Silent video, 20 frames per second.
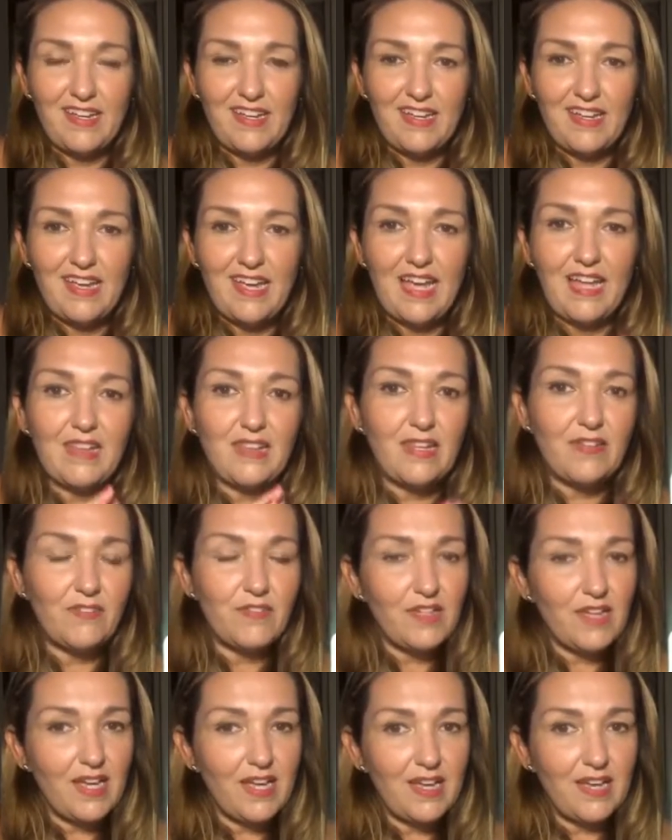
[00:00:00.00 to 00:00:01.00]
a
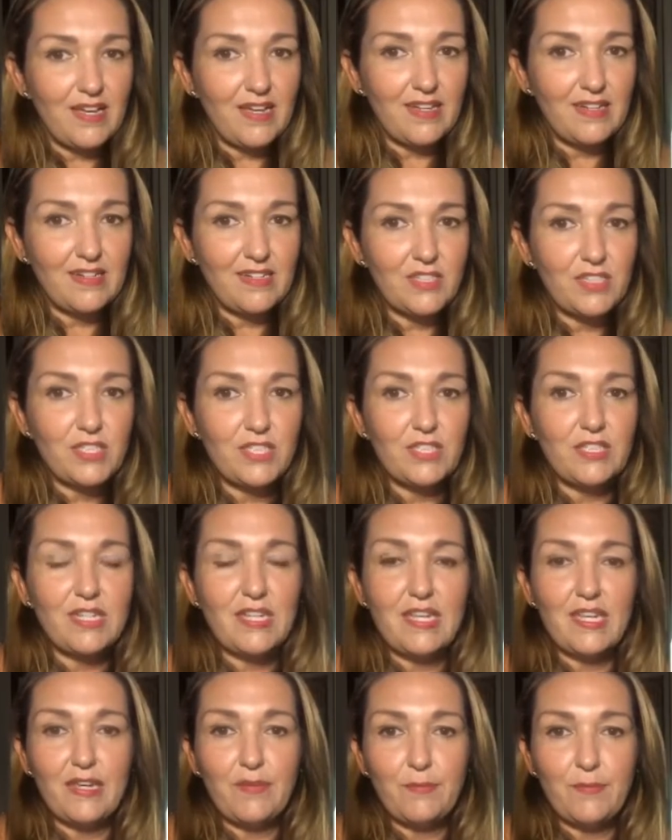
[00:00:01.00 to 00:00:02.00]
level head, to
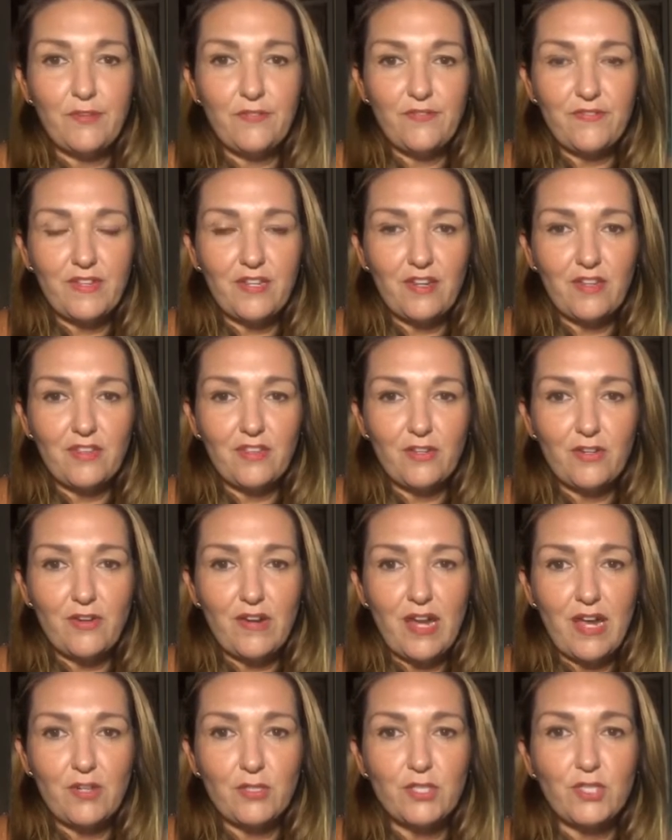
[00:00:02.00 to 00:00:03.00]
keep your feet on the
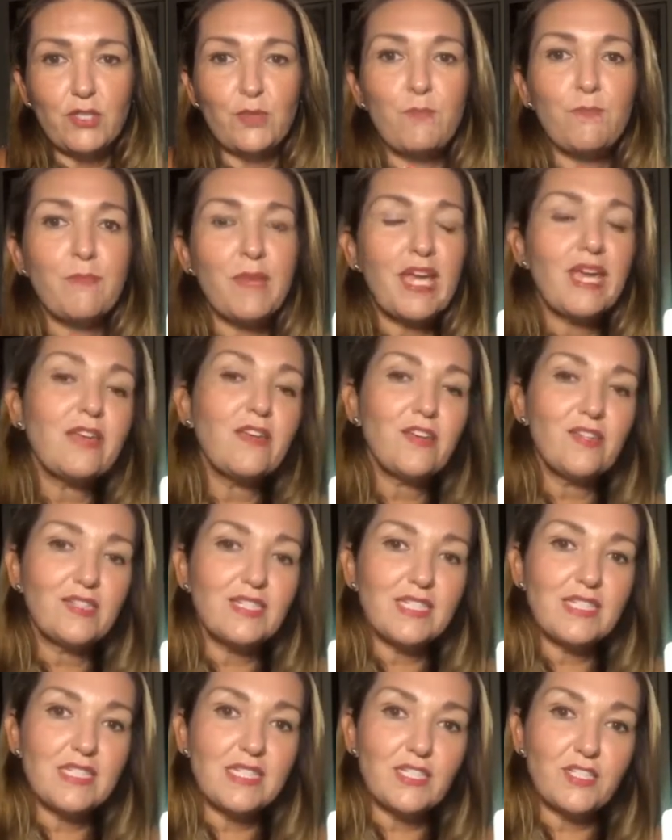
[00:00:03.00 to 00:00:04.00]
ground, to make good
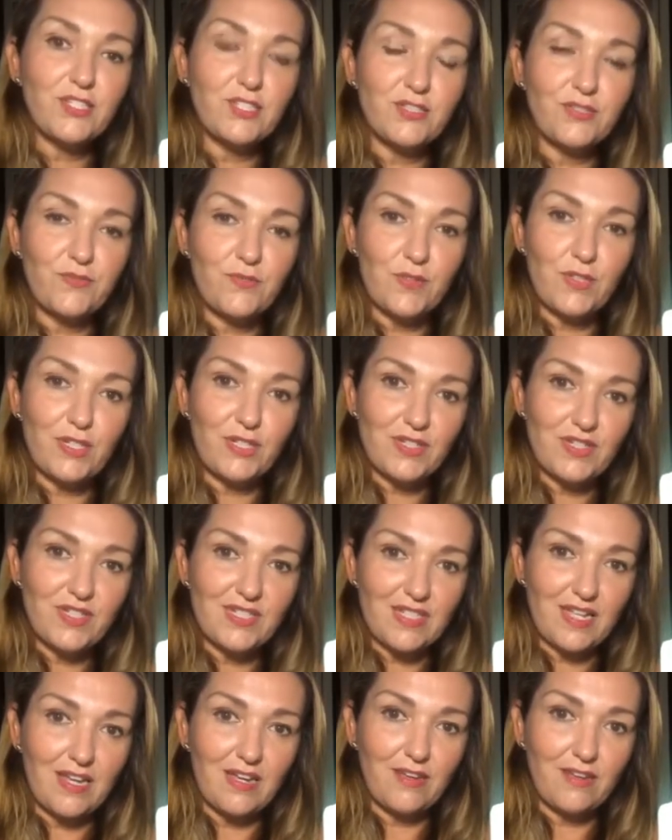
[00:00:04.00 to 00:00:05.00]
decisions for
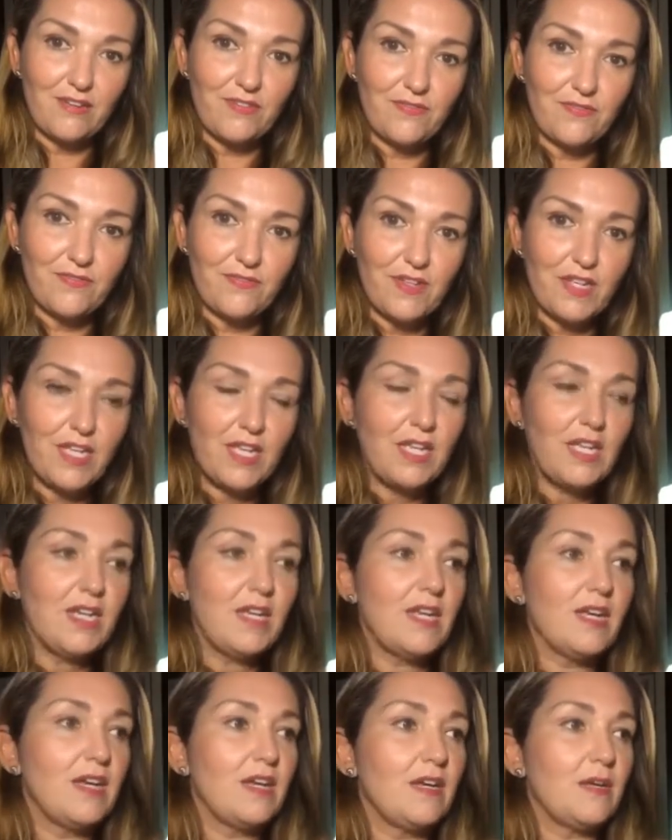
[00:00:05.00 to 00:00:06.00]
yourself,
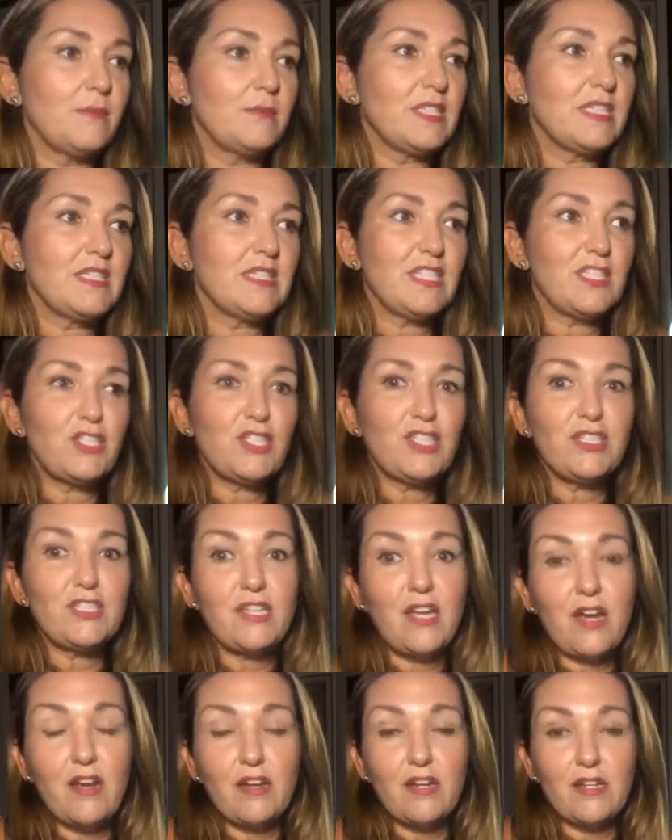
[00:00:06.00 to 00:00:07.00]
decisions
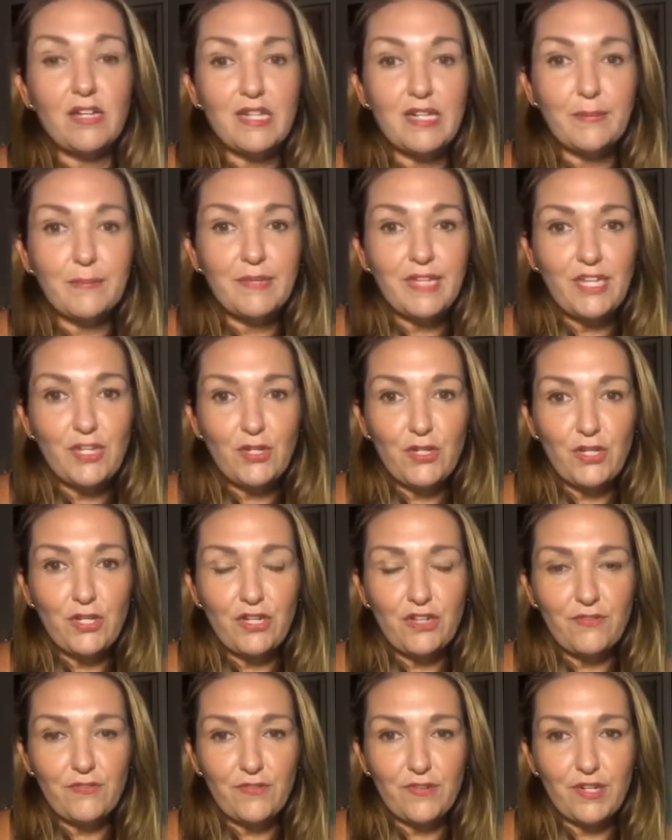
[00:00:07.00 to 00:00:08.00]
that are going to be
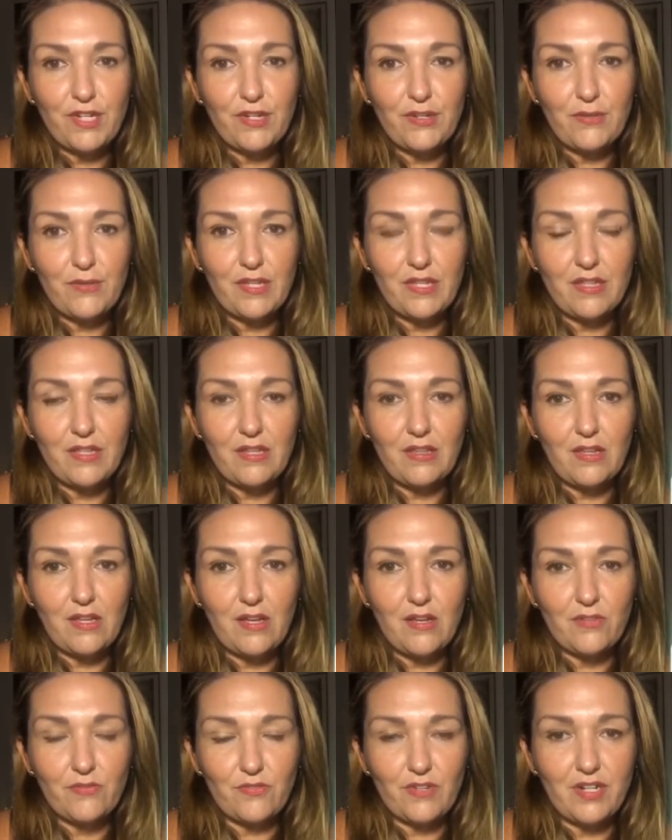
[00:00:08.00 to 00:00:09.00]
good for you in the
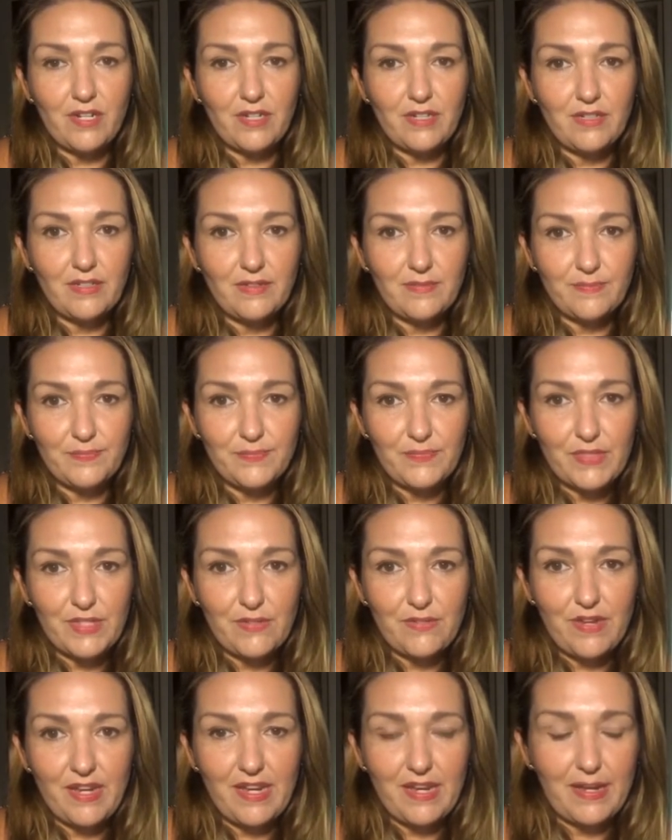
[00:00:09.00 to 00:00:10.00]
long run,
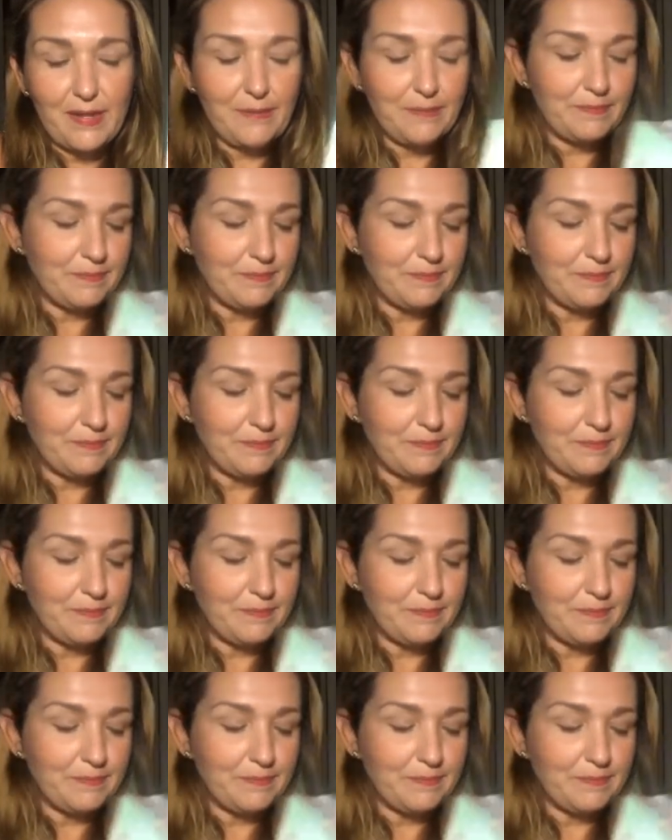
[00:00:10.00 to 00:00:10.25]
okay?